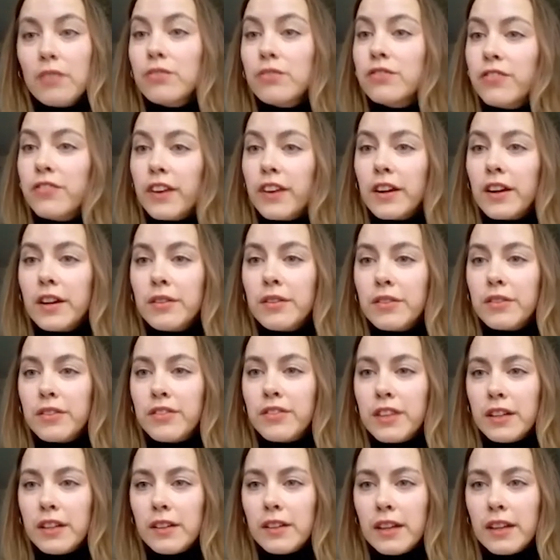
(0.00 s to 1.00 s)
very
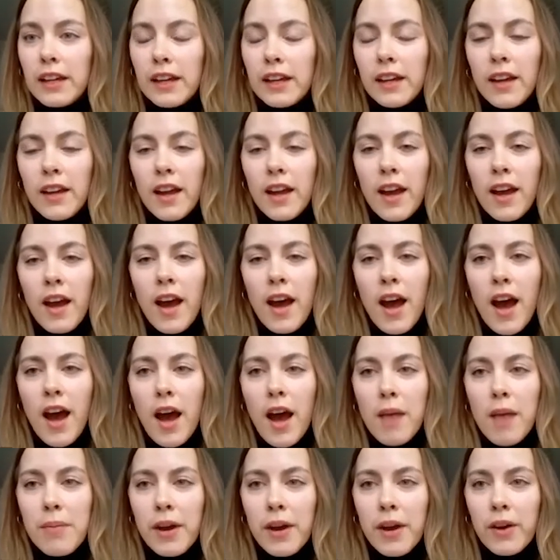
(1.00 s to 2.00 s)
revealing
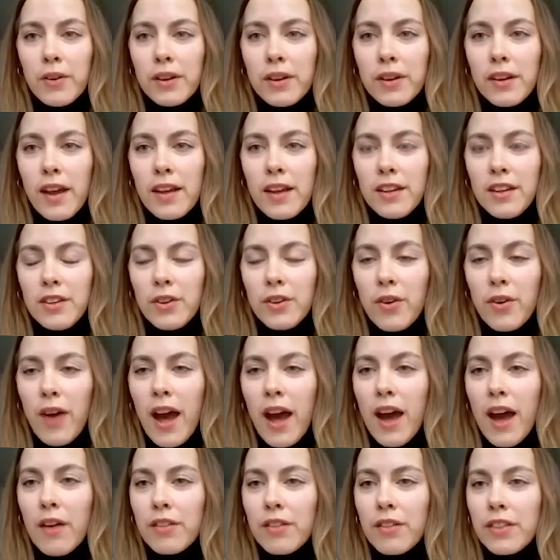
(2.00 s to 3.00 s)
about, you know,
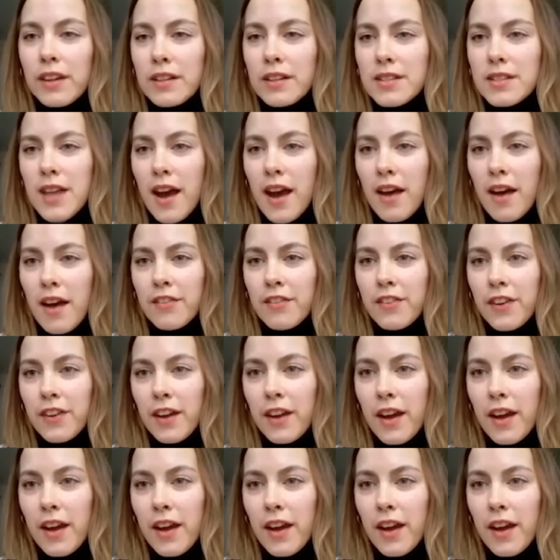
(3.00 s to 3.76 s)
how things have